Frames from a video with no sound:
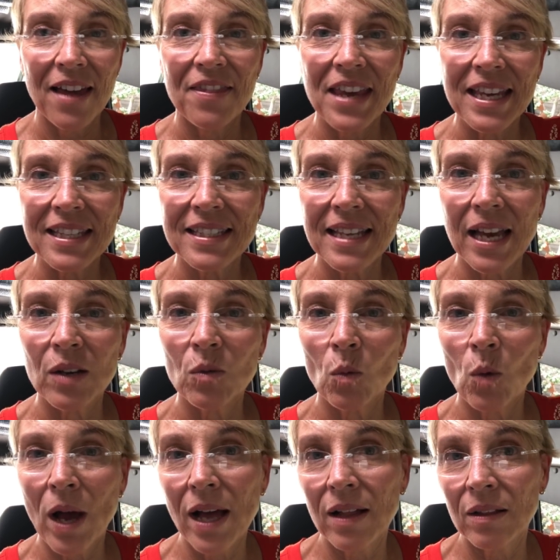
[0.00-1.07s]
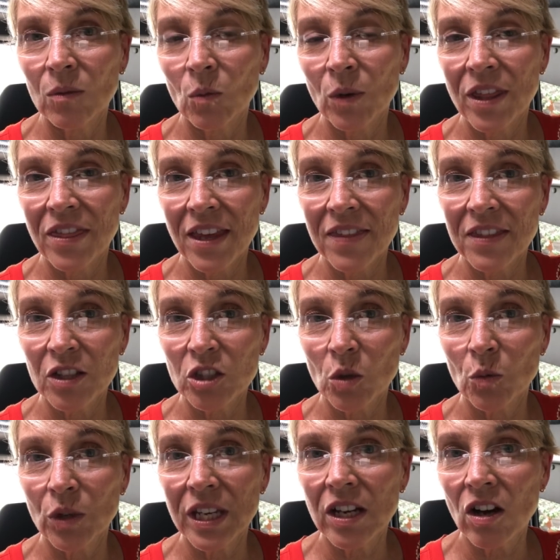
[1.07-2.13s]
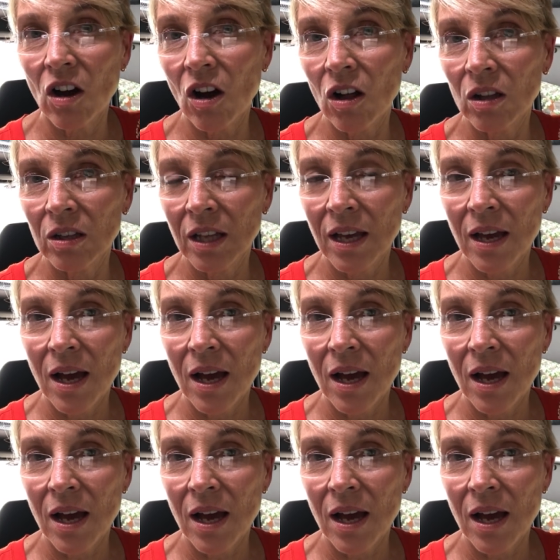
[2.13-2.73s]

they said, well, we think there's a recall